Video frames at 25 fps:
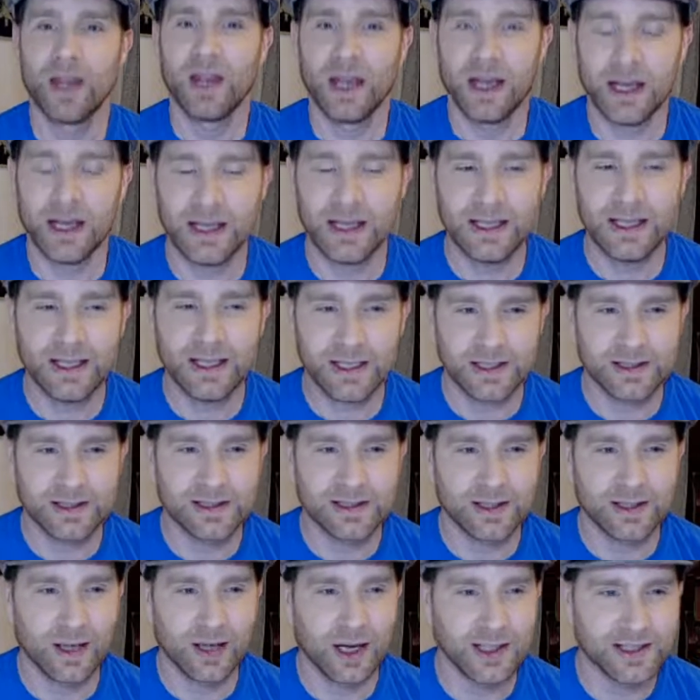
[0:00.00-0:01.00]
It is,
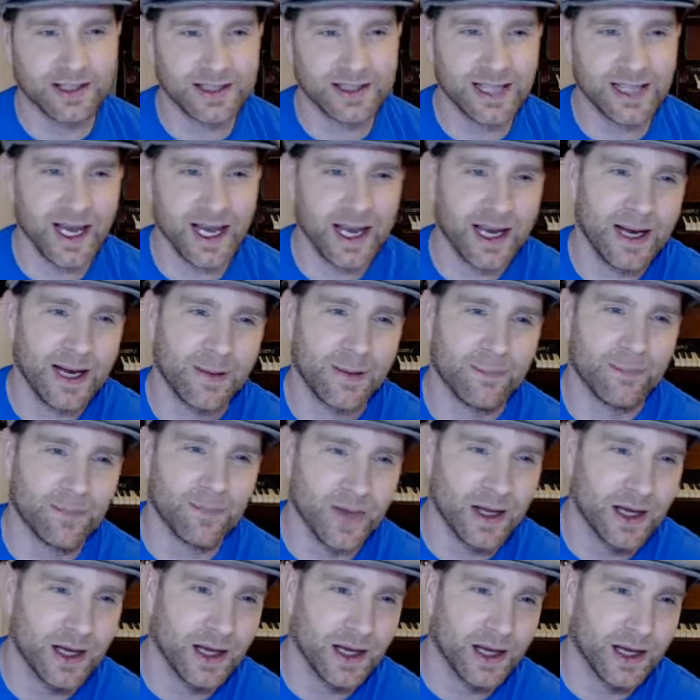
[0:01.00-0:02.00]
I'd say,
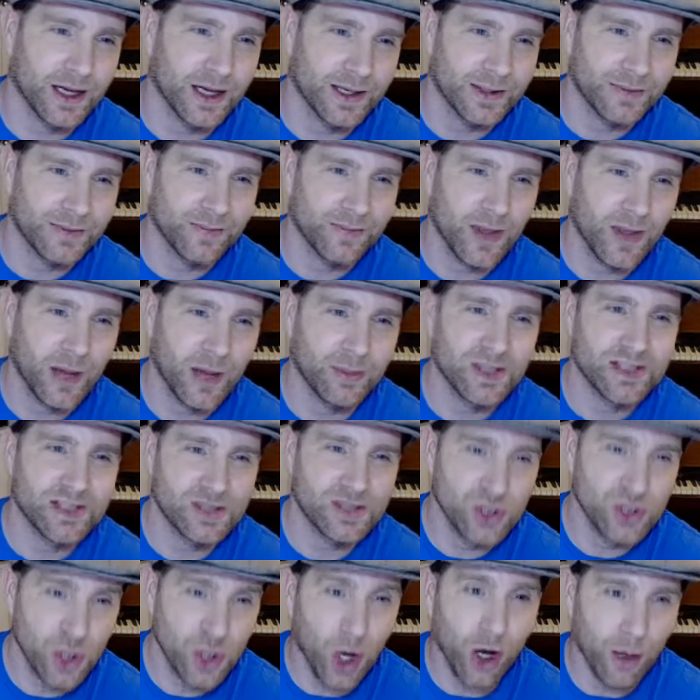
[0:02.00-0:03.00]
I mean, it's
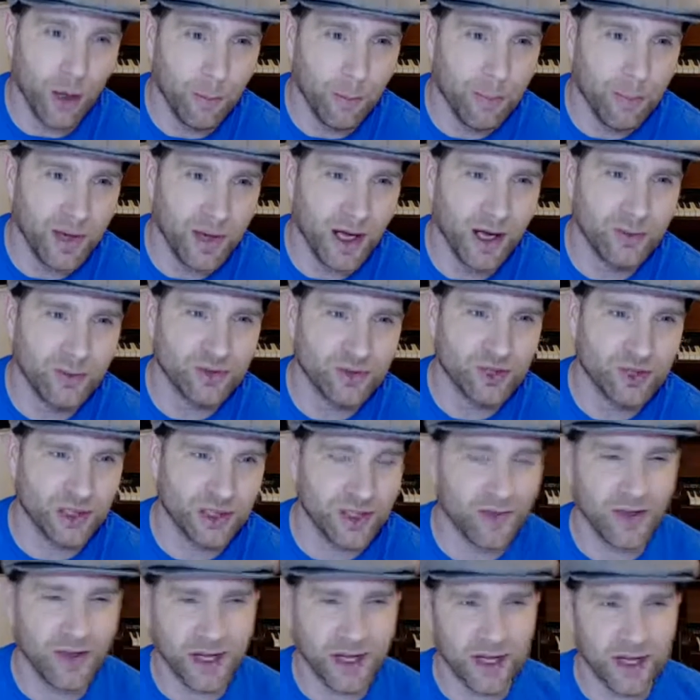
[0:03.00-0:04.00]
not, but I'm trying to
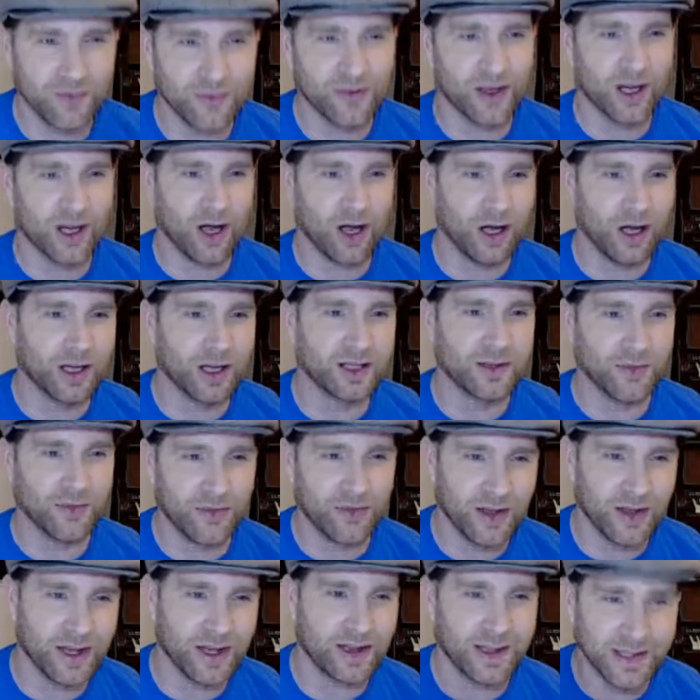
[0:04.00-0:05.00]
think of the kind of
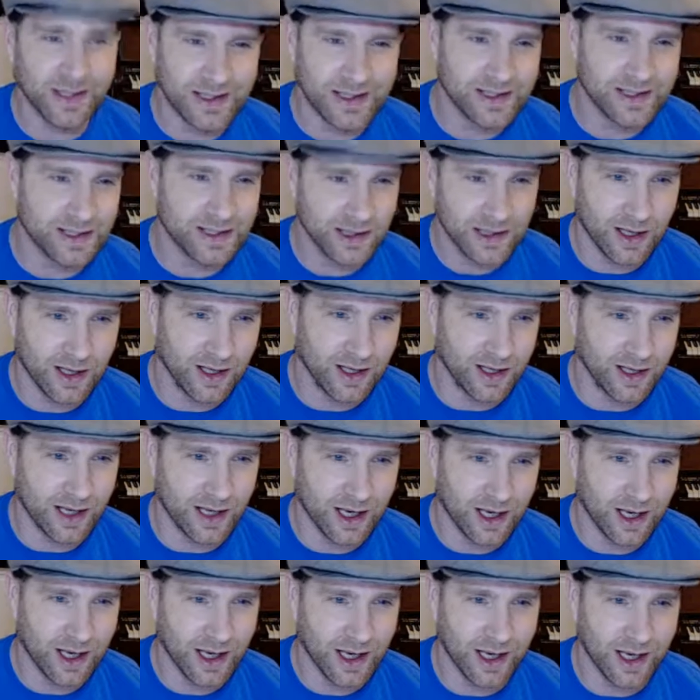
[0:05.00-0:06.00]
thing that it's like
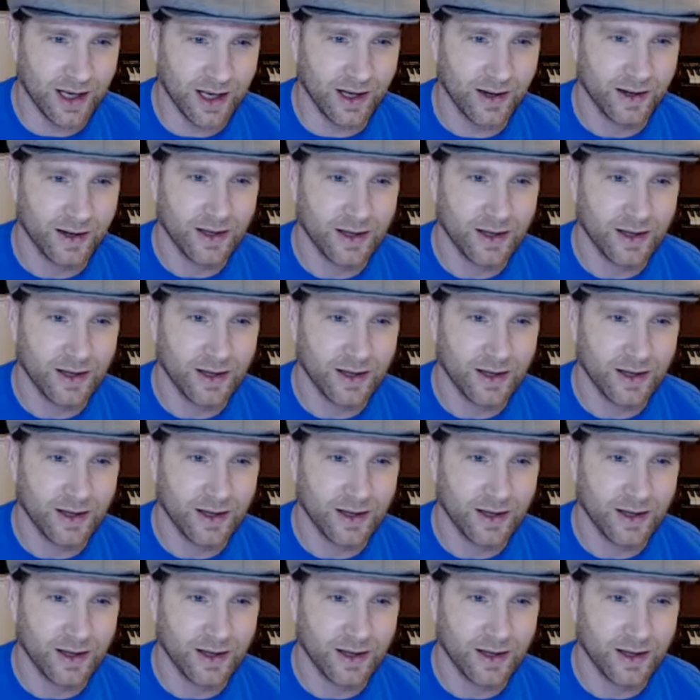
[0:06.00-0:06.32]
here.